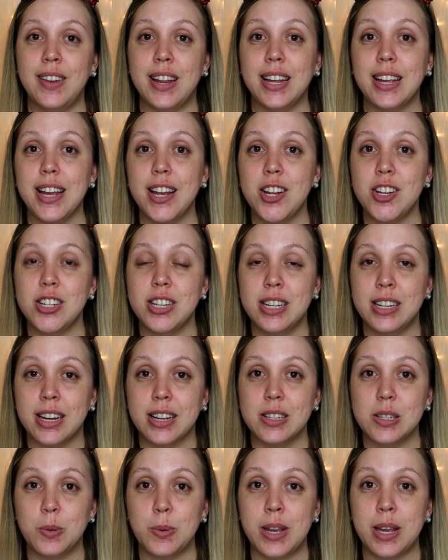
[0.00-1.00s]
vacation
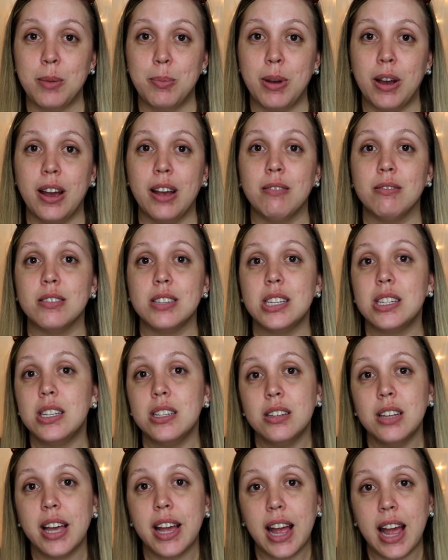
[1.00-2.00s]
next week, but I will
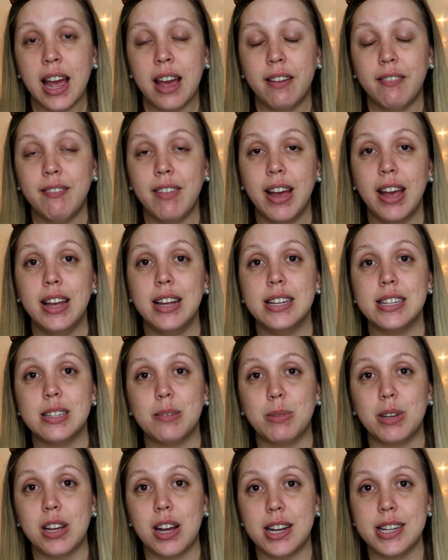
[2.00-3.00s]
still have
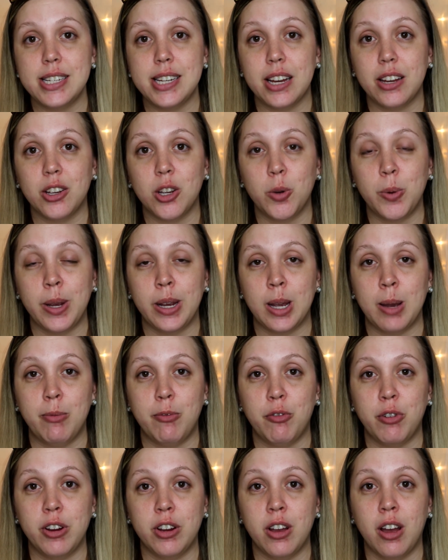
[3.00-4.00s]
some content going up
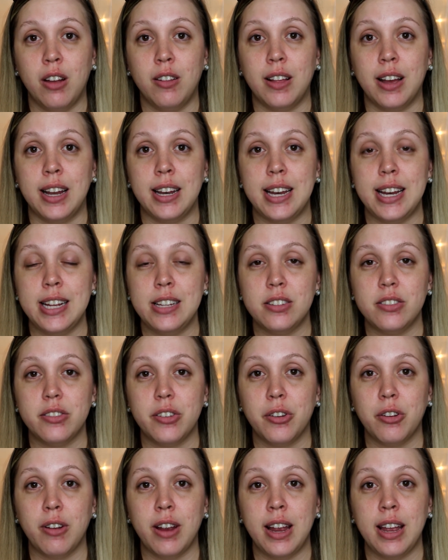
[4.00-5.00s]
for y'all on
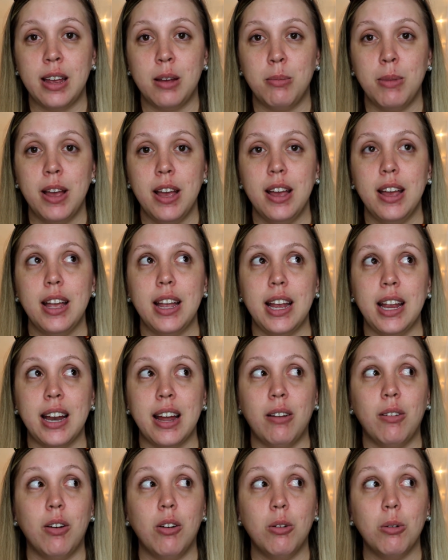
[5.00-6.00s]
Instagram, and
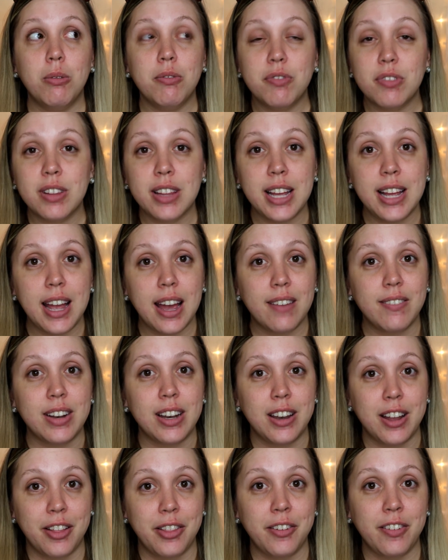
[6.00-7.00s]
I'll hopefully have
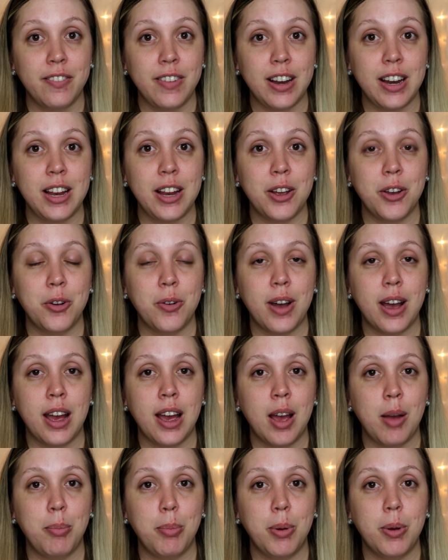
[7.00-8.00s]
another video
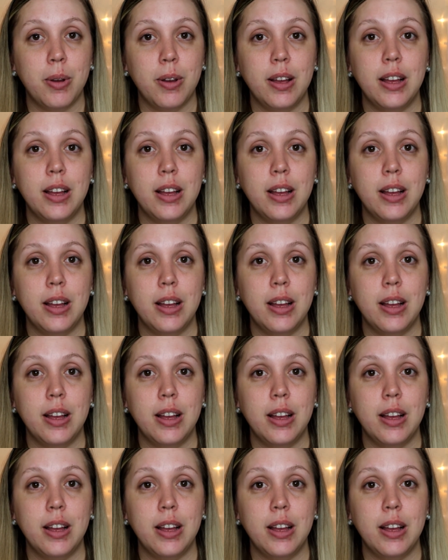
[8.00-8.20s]
up,